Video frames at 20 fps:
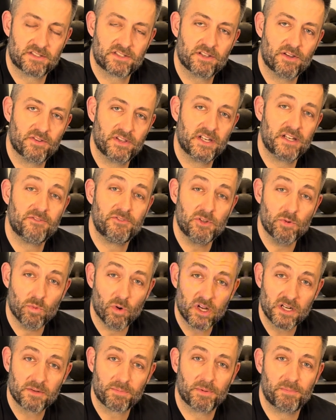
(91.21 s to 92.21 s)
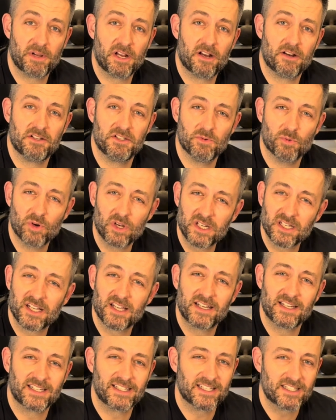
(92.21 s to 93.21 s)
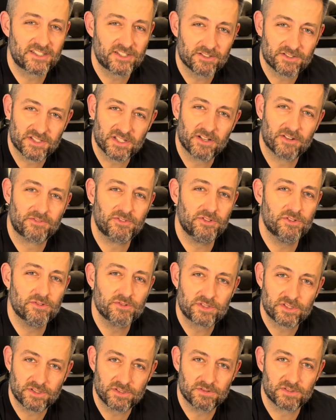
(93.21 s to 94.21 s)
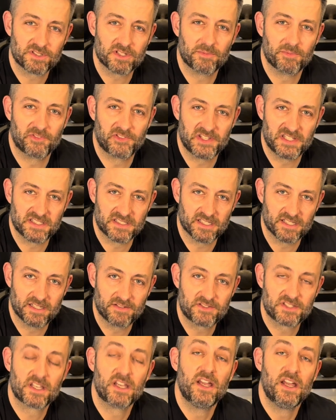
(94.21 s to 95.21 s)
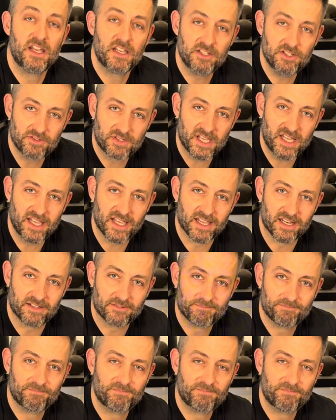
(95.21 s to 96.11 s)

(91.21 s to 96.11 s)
so that if you want to prepare and you want to kind of get yourself used to some of these lifts, you can.